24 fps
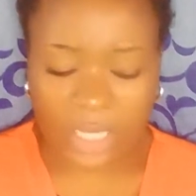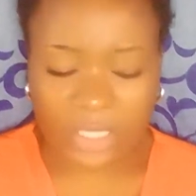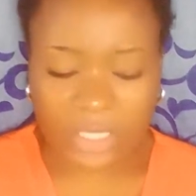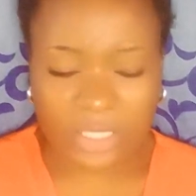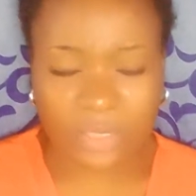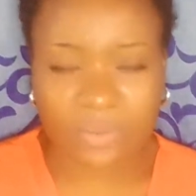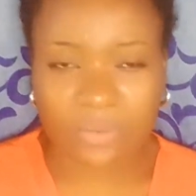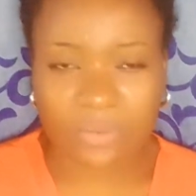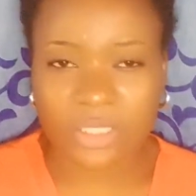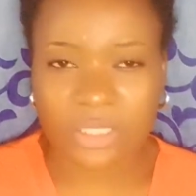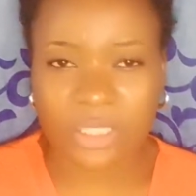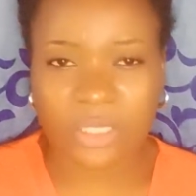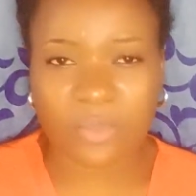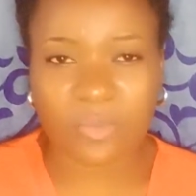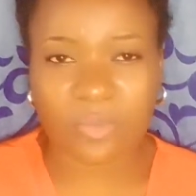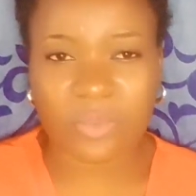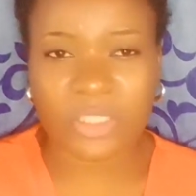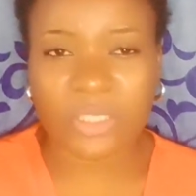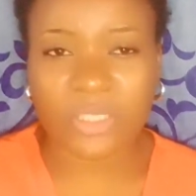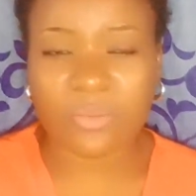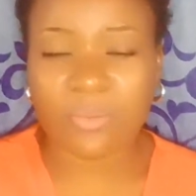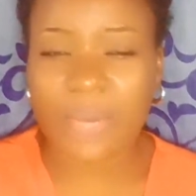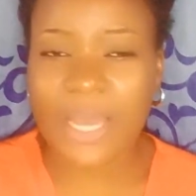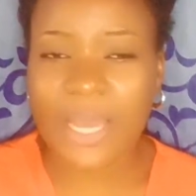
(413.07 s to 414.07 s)

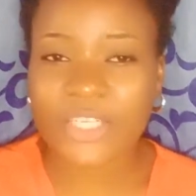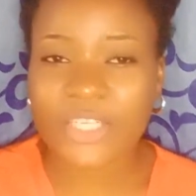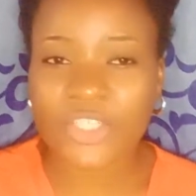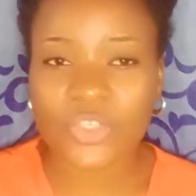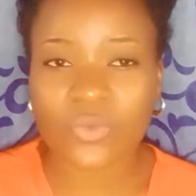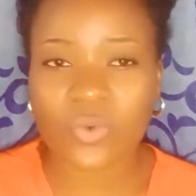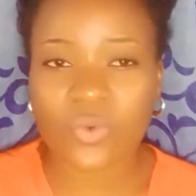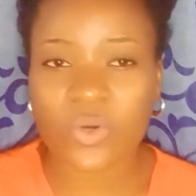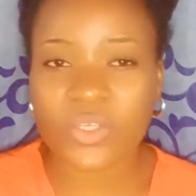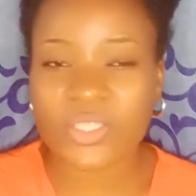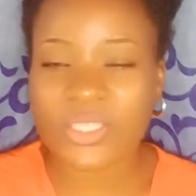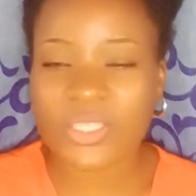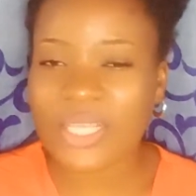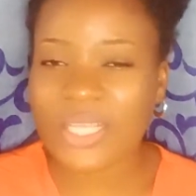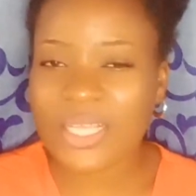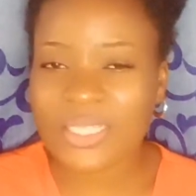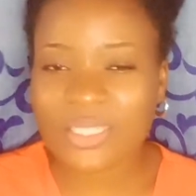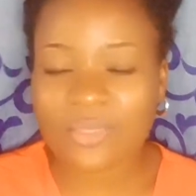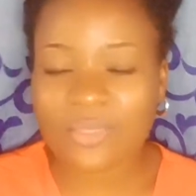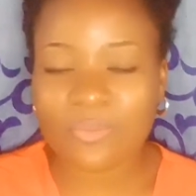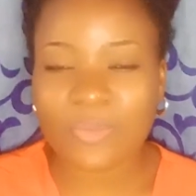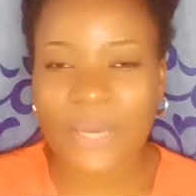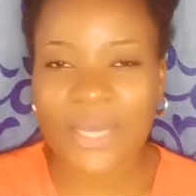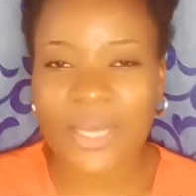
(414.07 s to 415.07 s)
the man she was
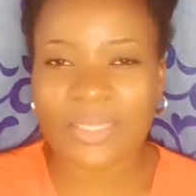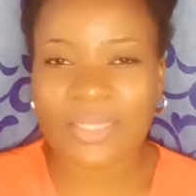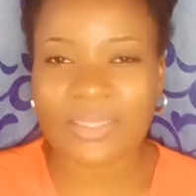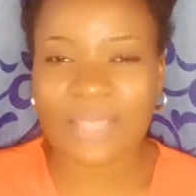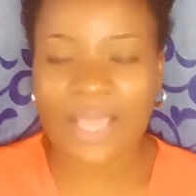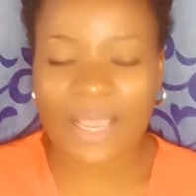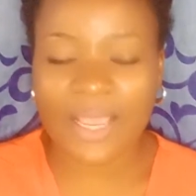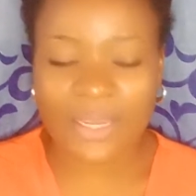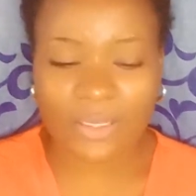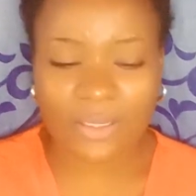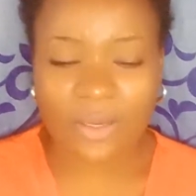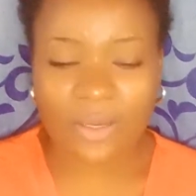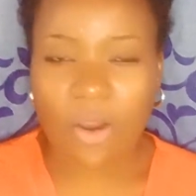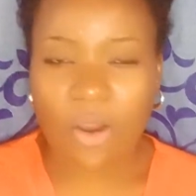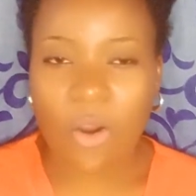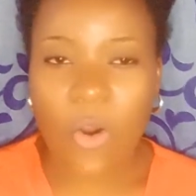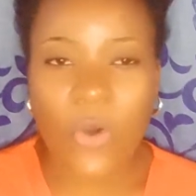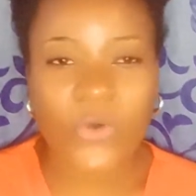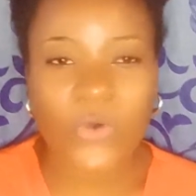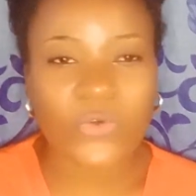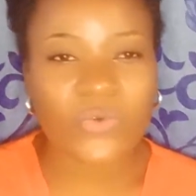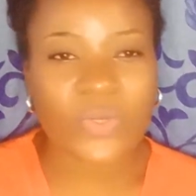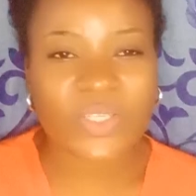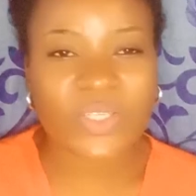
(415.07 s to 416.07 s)
dating back then
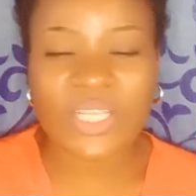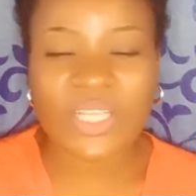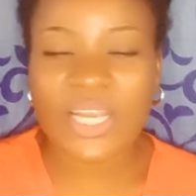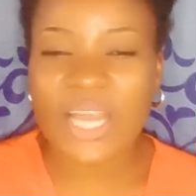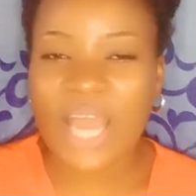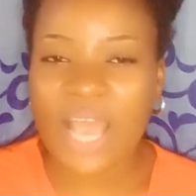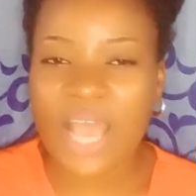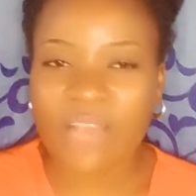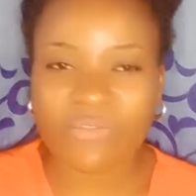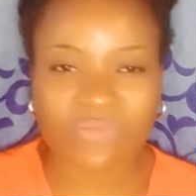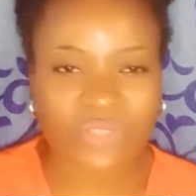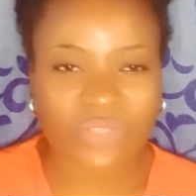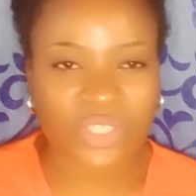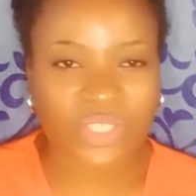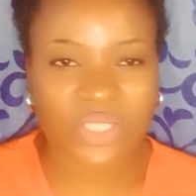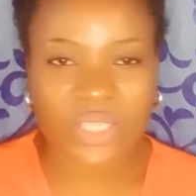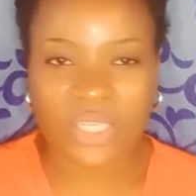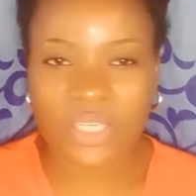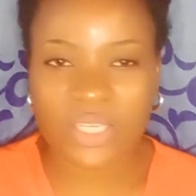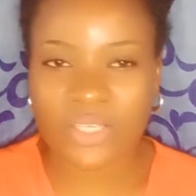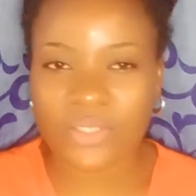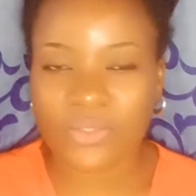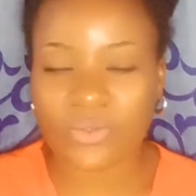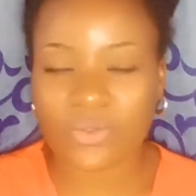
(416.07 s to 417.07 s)
always lavished
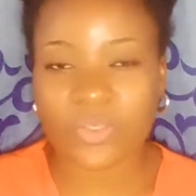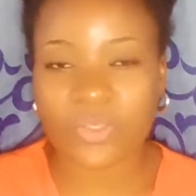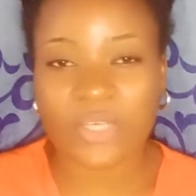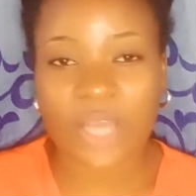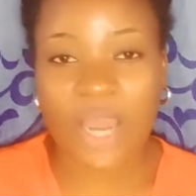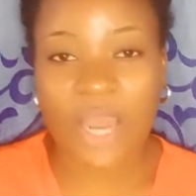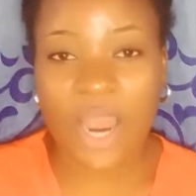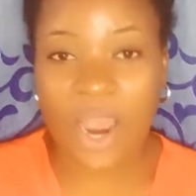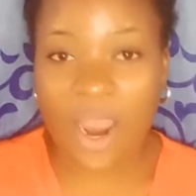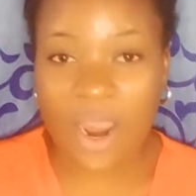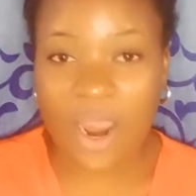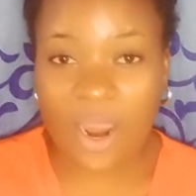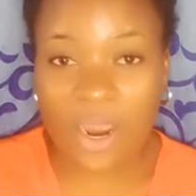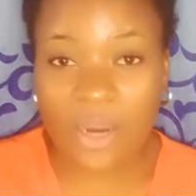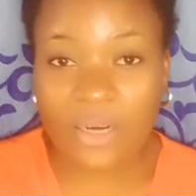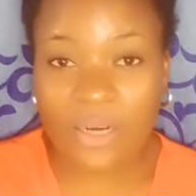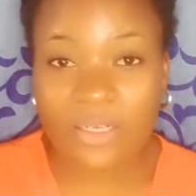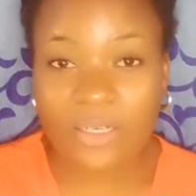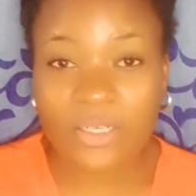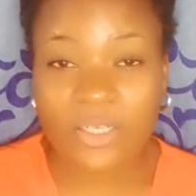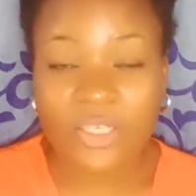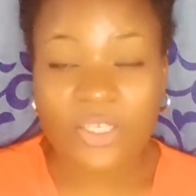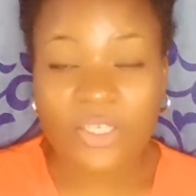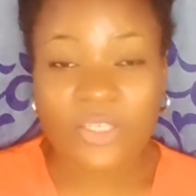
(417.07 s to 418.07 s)
things on her.
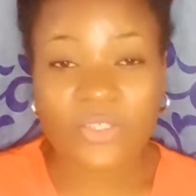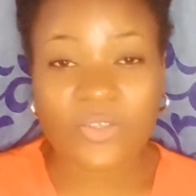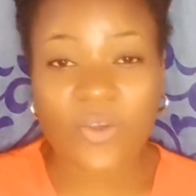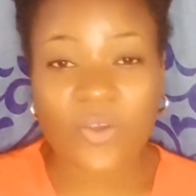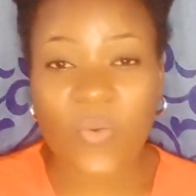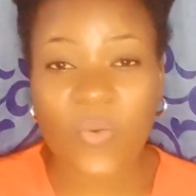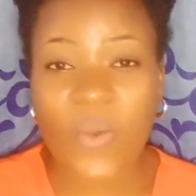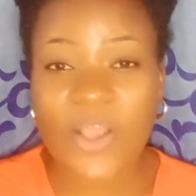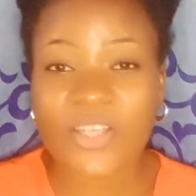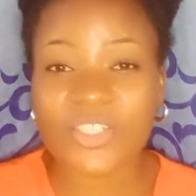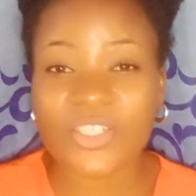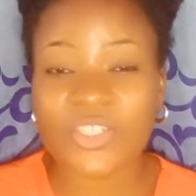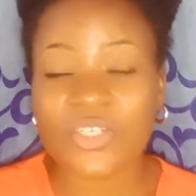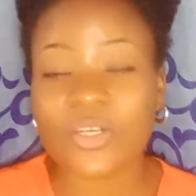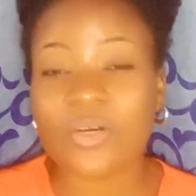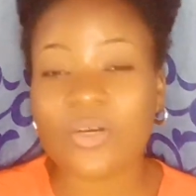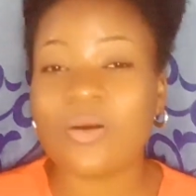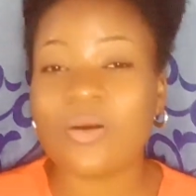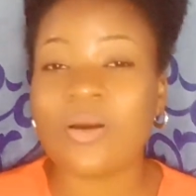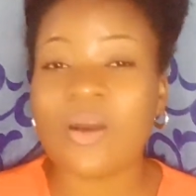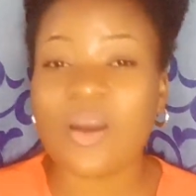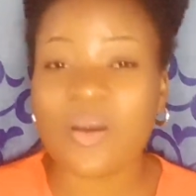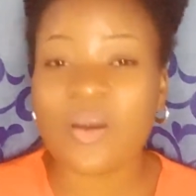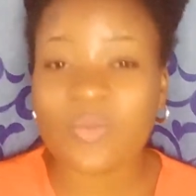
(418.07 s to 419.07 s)
So when
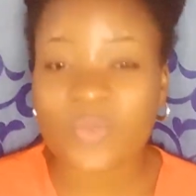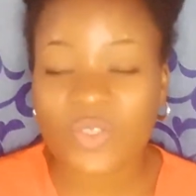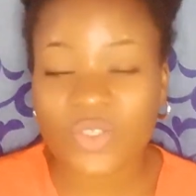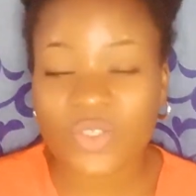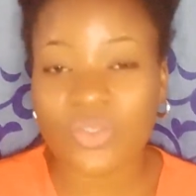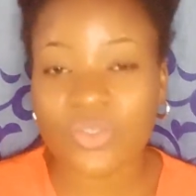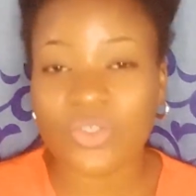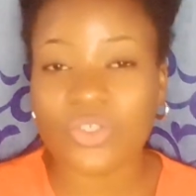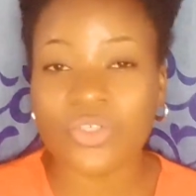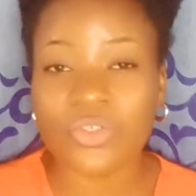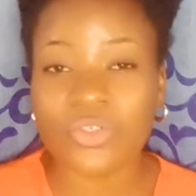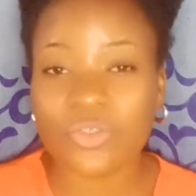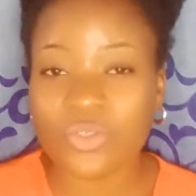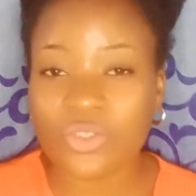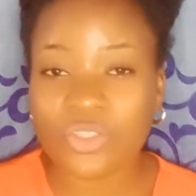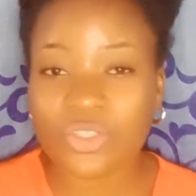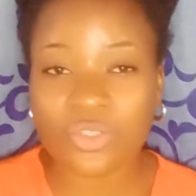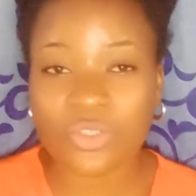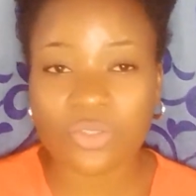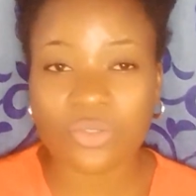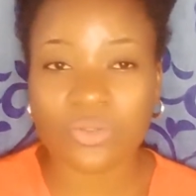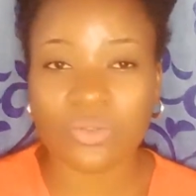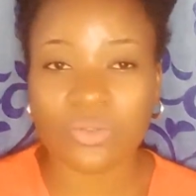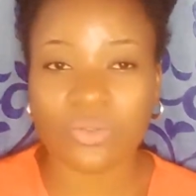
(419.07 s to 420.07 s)
she comes to you
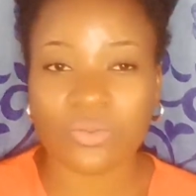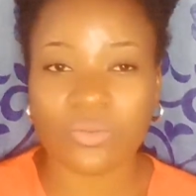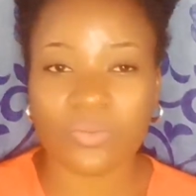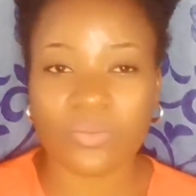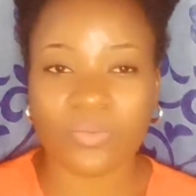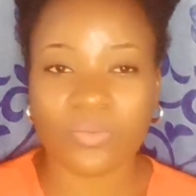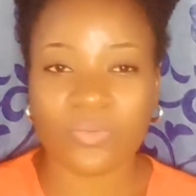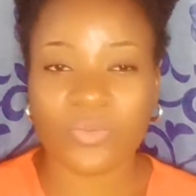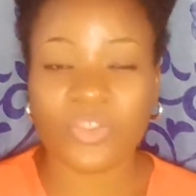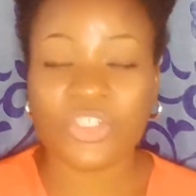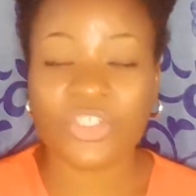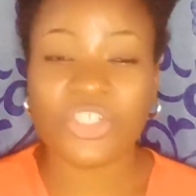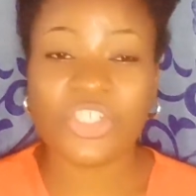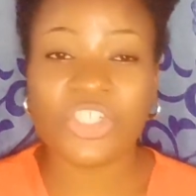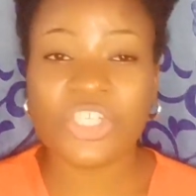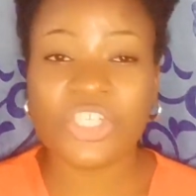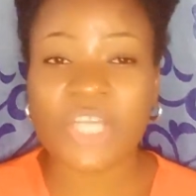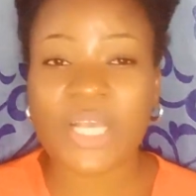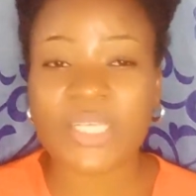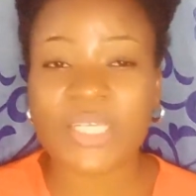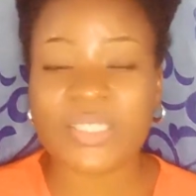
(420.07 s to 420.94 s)
too, she